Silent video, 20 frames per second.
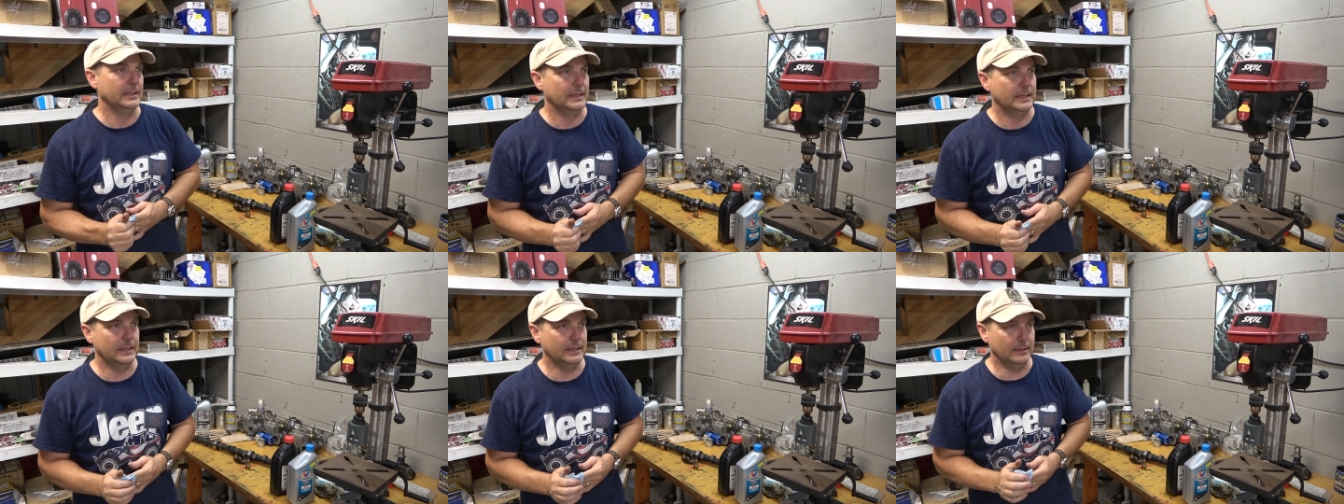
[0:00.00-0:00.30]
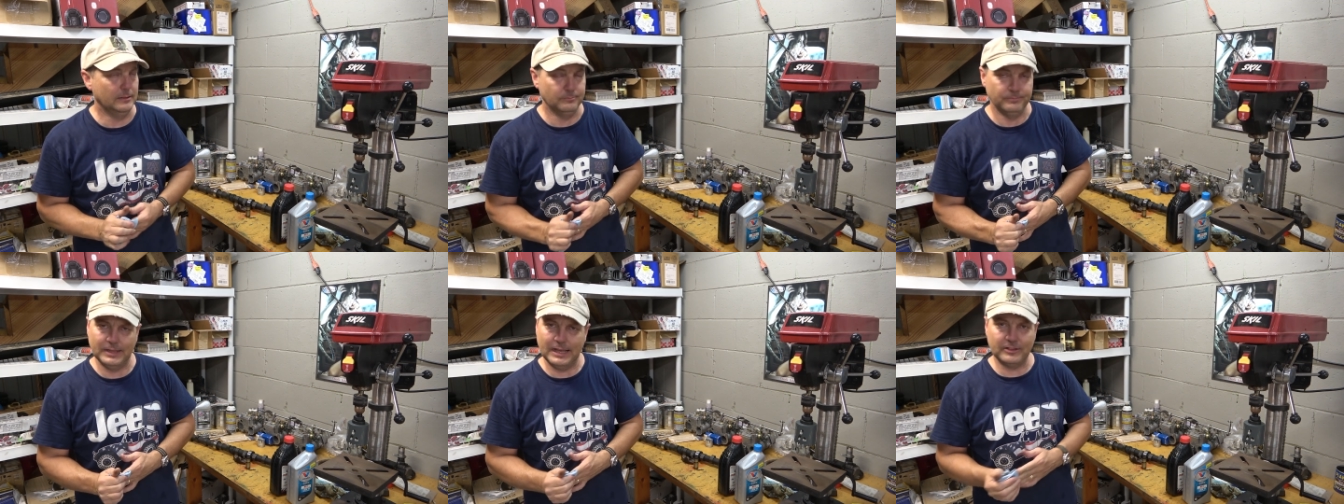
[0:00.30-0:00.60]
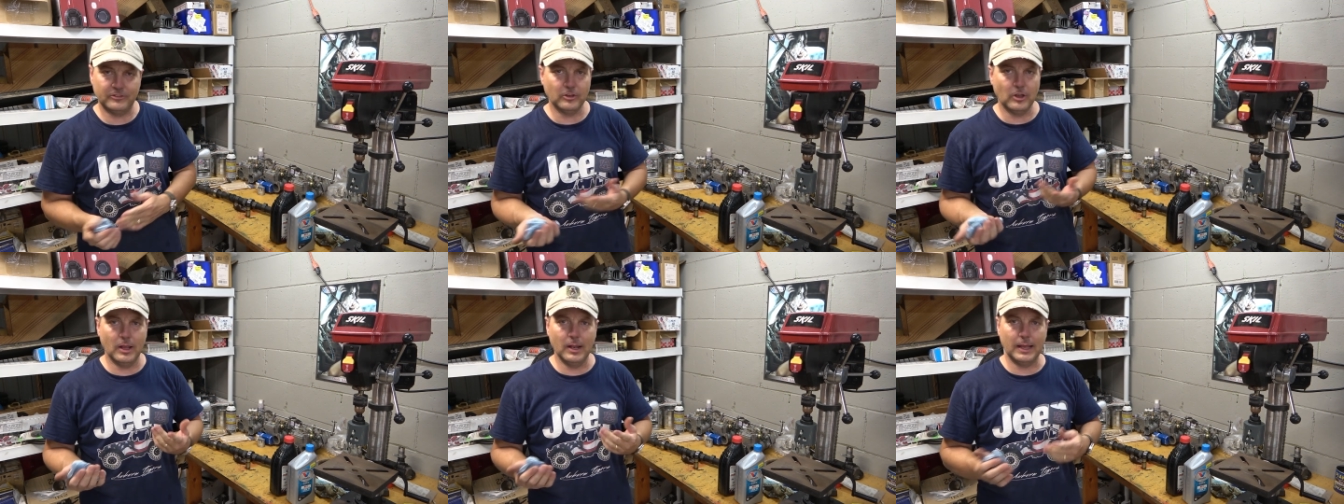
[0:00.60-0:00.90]
and
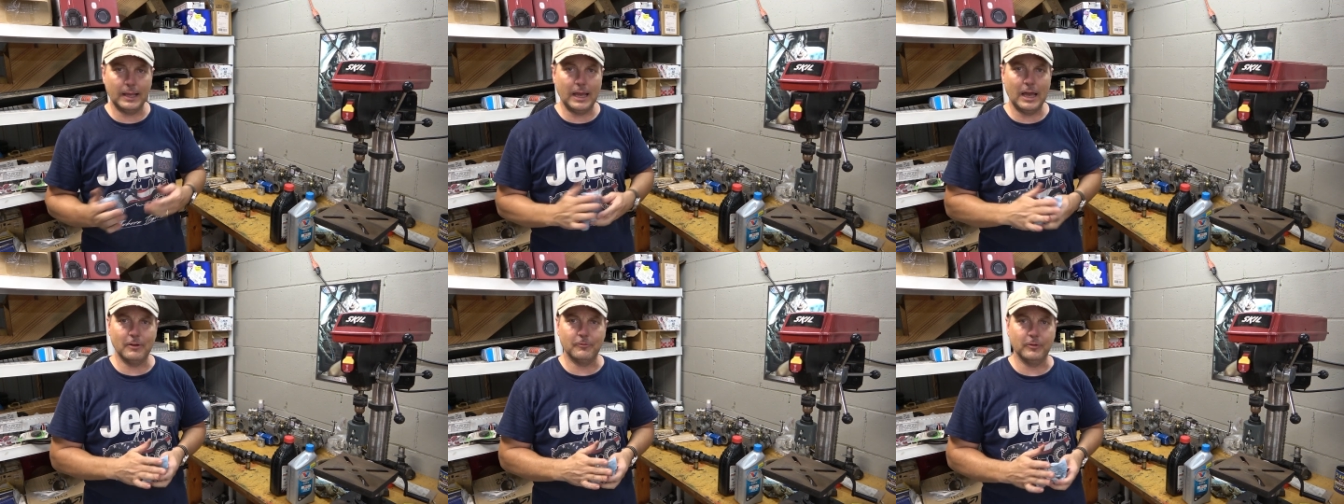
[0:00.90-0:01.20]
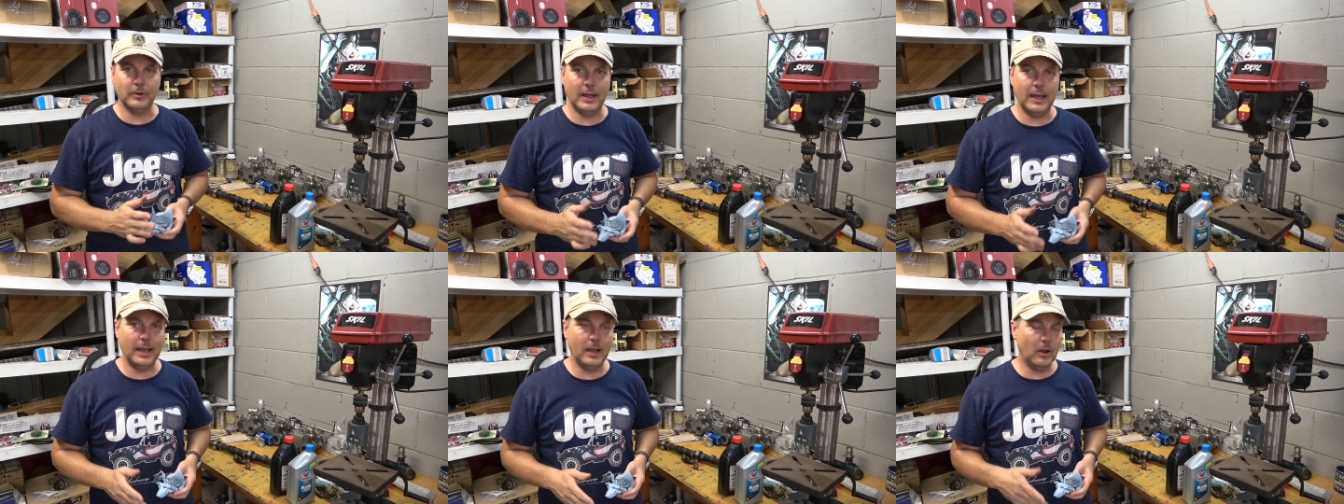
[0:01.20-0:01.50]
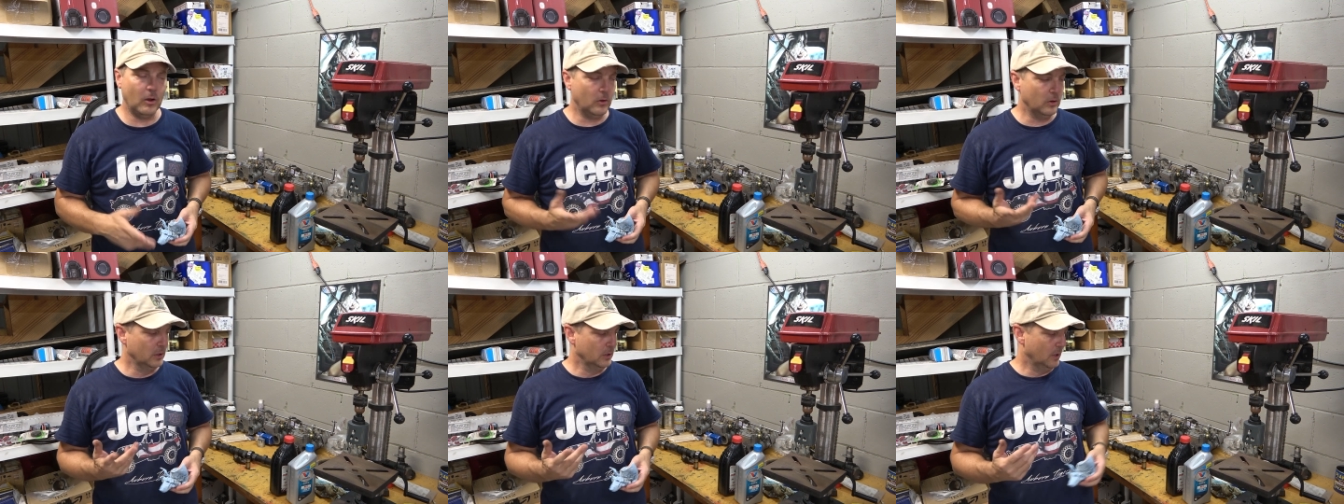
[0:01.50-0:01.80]
that's all I got for
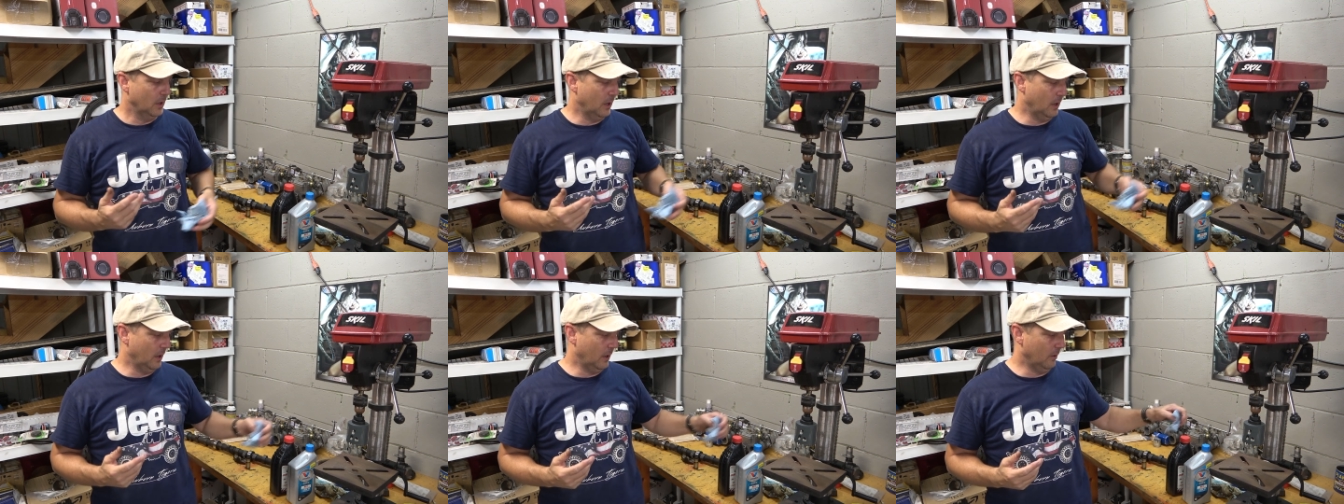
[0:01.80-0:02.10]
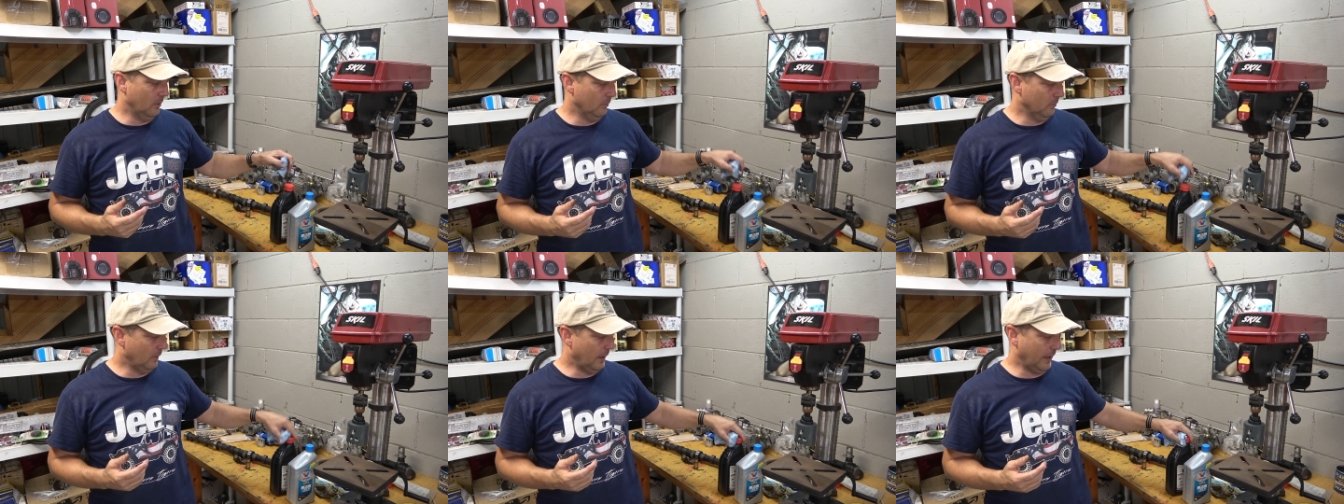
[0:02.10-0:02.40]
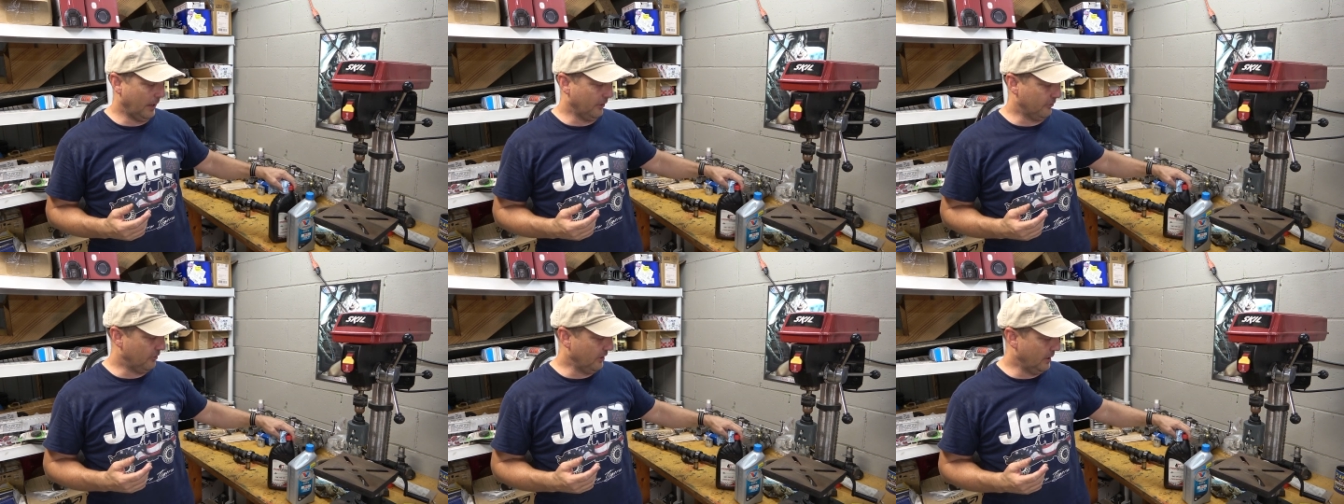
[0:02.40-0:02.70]
now. Uh,
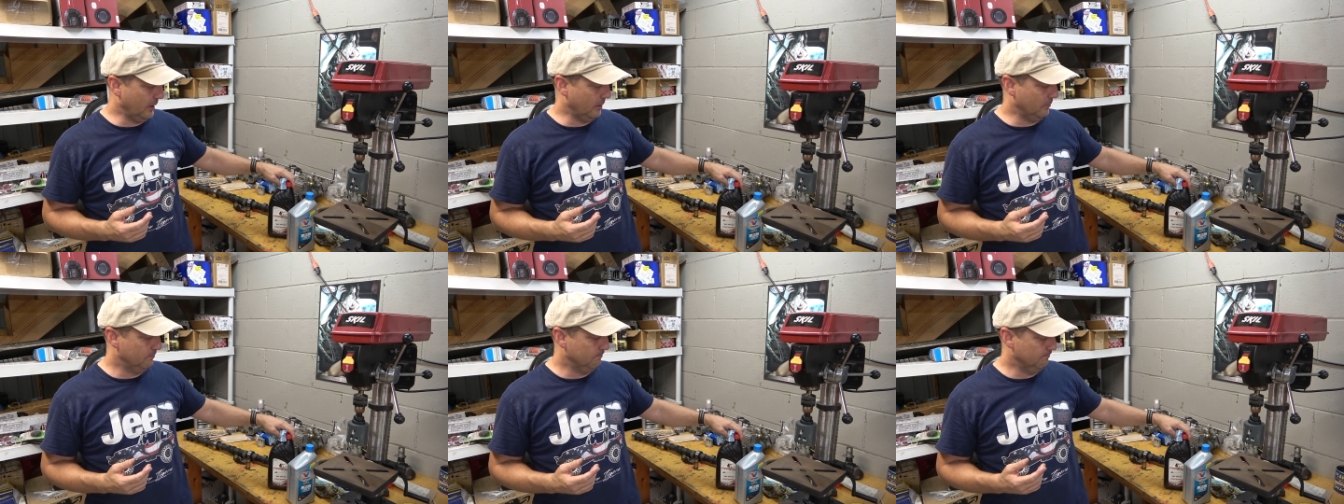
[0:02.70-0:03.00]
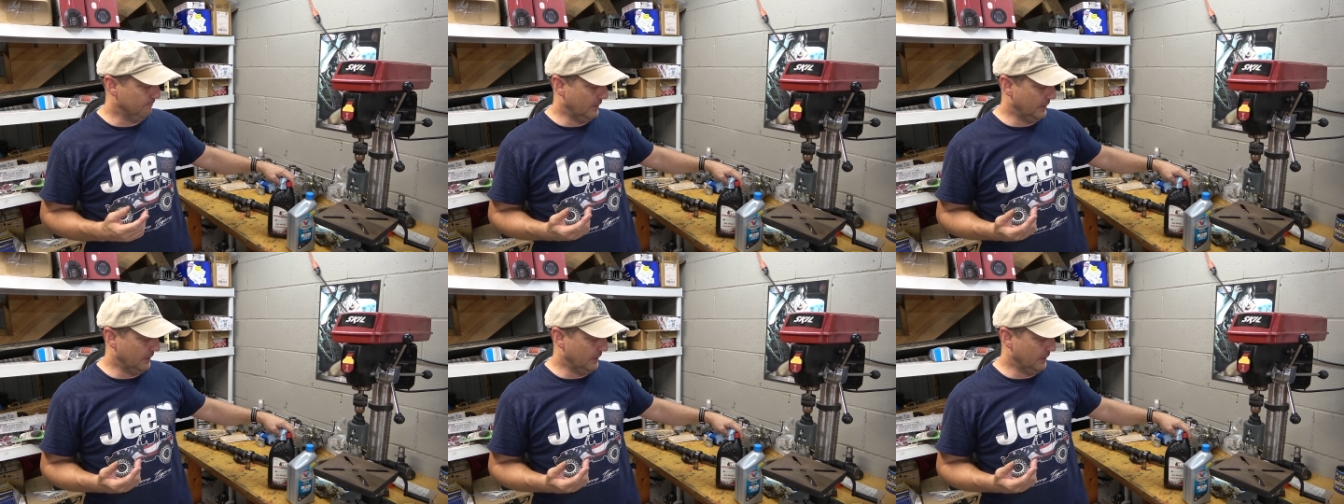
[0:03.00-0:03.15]
like I said,